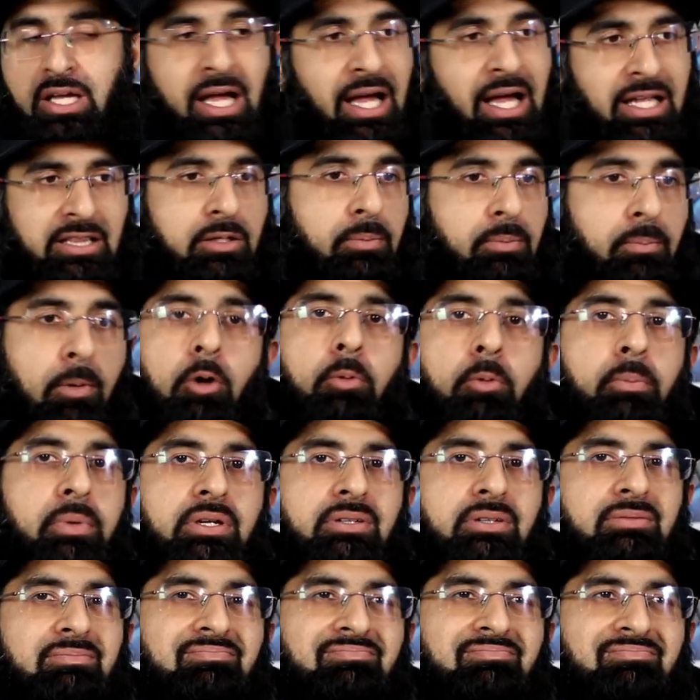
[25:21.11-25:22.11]
At the
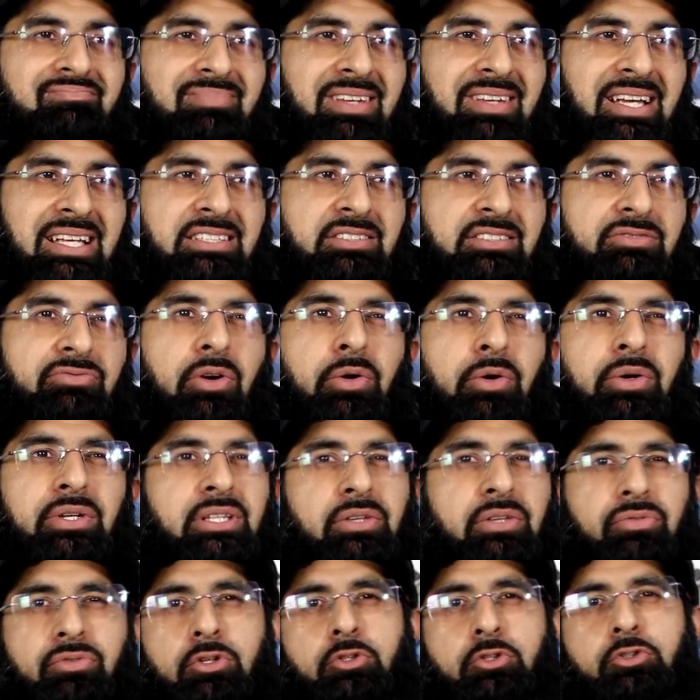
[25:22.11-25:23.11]
moment, it's very
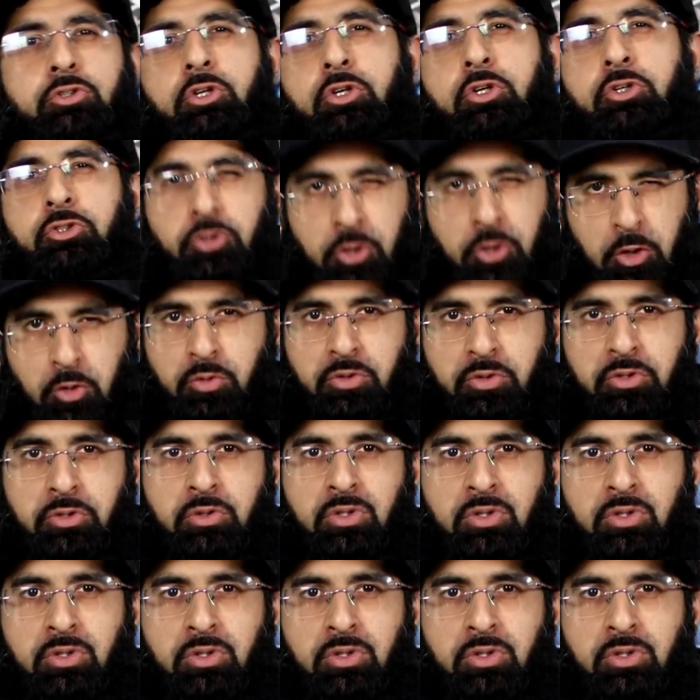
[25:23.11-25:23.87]
difficult to control.